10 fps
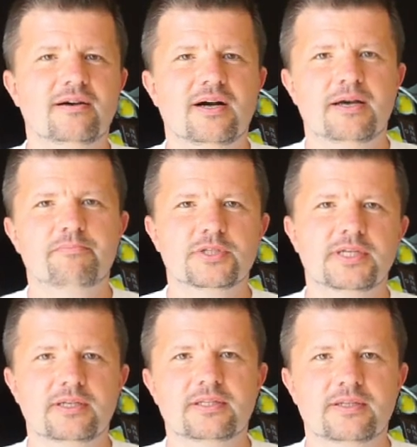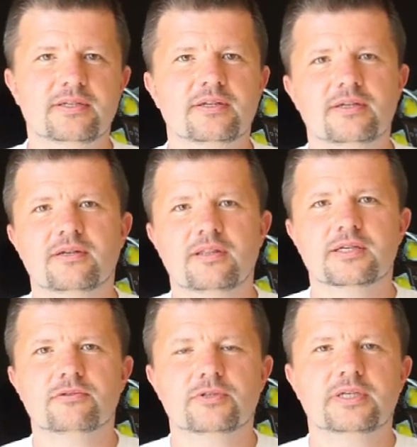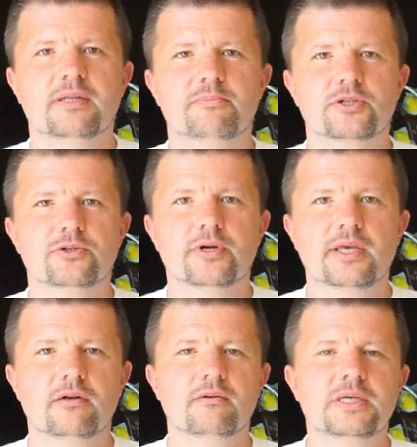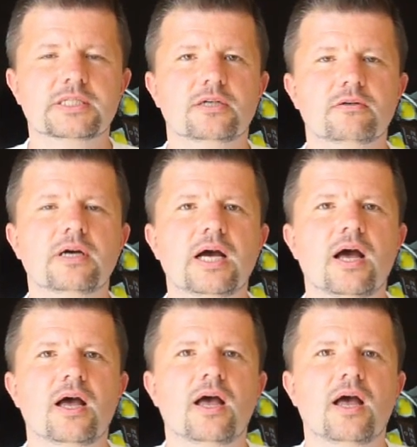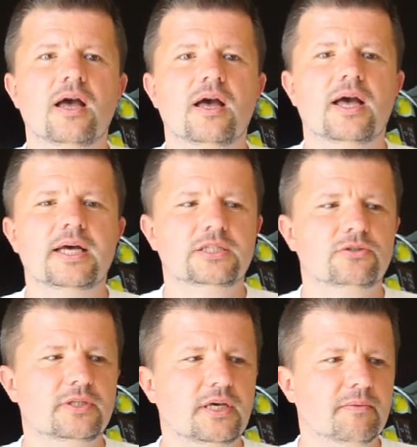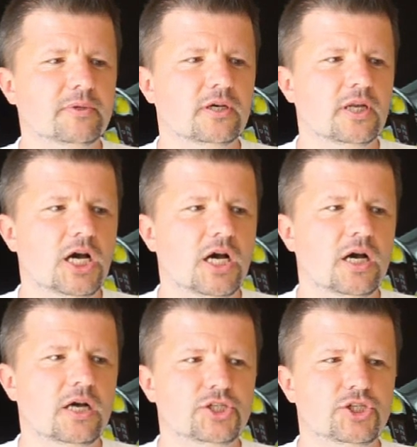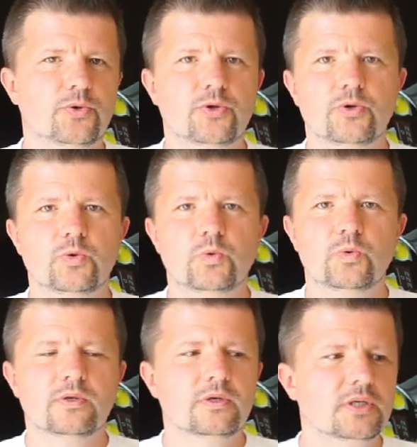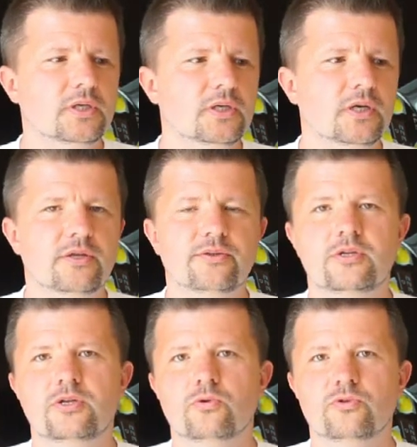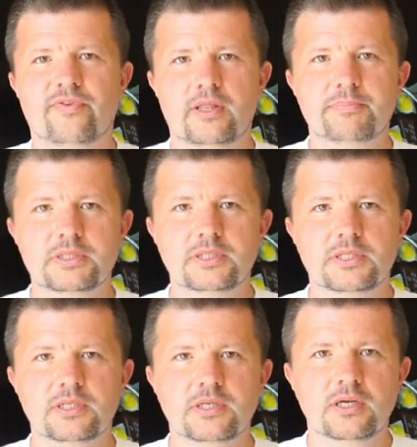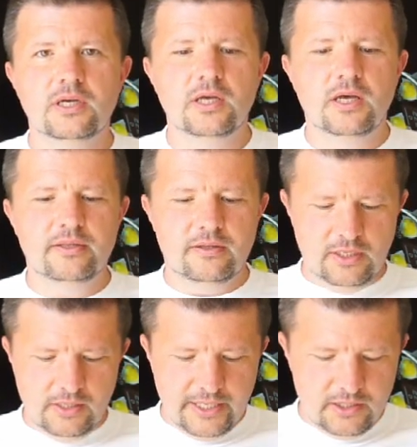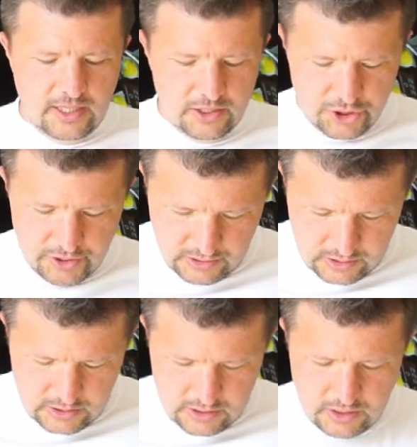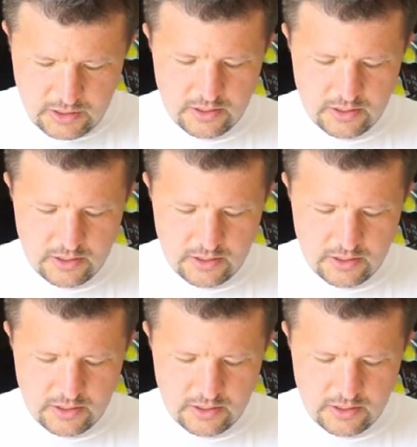I present LUX-RC laboratory here in Moscow, and today I'm gonna show you the new development, the light engines